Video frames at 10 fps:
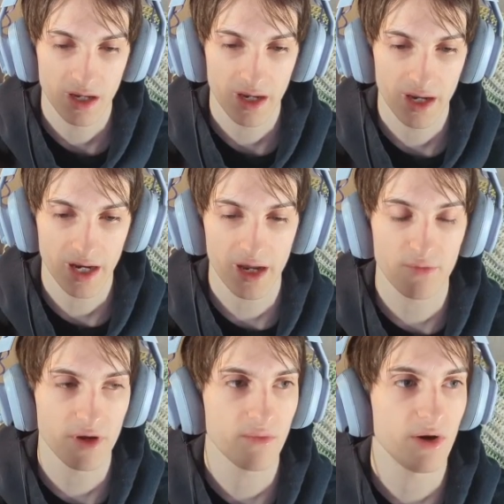And I
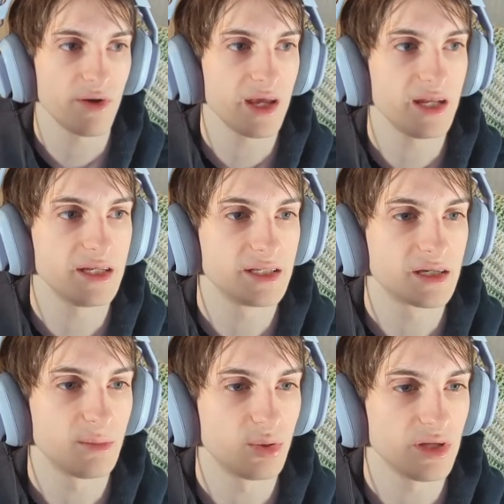rewrote it in a
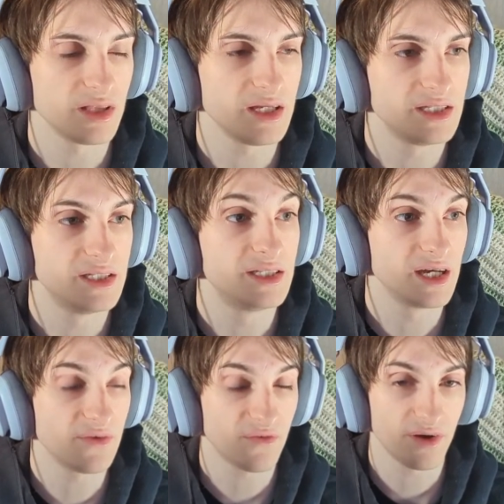completely
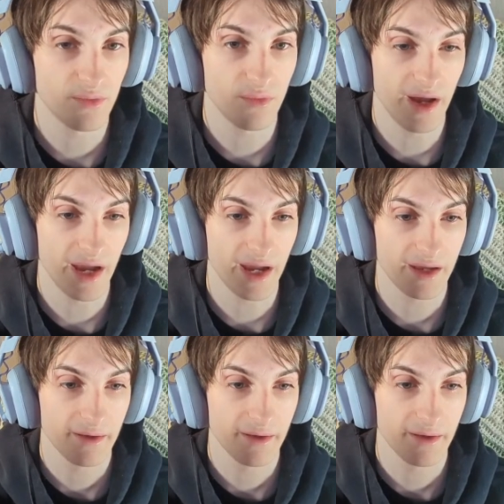different way.